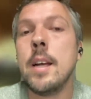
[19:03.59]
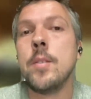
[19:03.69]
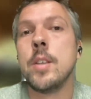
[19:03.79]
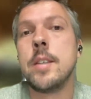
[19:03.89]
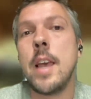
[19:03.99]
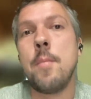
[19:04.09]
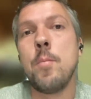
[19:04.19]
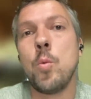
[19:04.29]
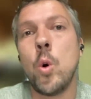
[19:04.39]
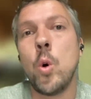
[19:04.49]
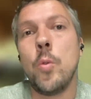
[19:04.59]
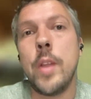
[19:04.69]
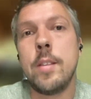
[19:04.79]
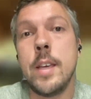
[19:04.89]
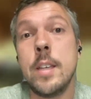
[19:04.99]
the same role
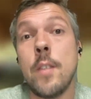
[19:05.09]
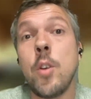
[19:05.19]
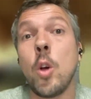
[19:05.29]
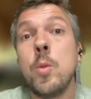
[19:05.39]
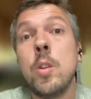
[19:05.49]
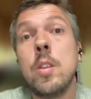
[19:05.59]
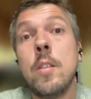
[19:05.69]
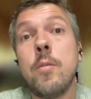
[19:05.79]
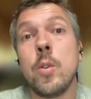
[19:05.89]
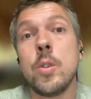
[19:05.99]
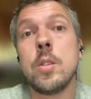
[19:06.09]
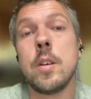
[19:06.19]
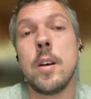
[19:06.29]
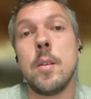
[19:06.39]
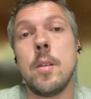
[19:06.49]
that the East African Community Force
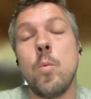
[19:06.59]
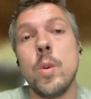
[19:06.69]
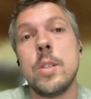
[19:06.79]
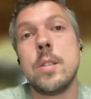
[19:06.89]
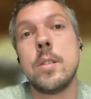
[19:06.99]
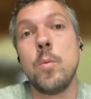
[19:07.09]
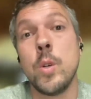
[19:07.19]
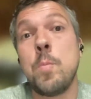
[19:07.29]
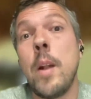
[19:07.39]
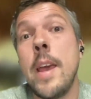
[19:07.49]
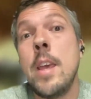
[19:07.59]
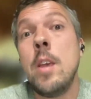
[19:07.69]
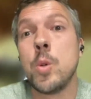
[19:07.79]
was playing,